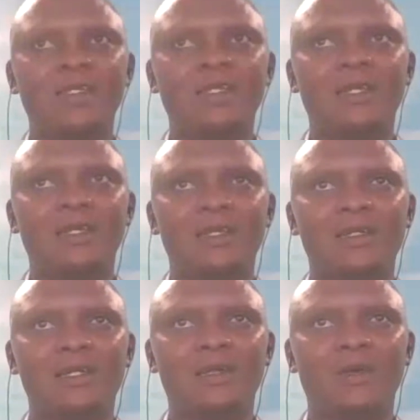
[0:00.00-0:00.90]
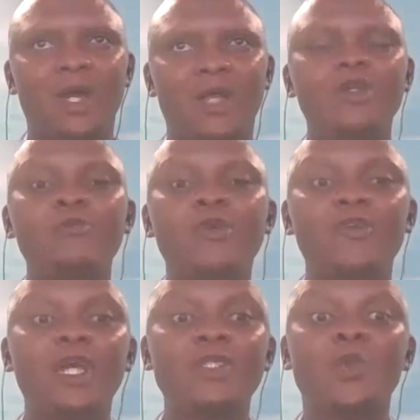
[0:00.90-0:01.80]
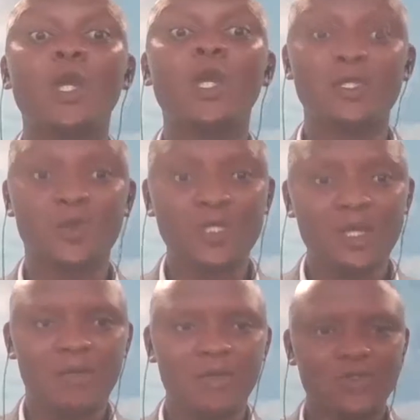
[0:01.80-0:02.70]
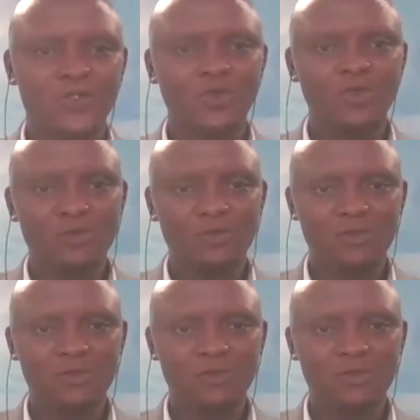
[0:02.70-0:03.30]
we are not moving as quick as we're supposed to,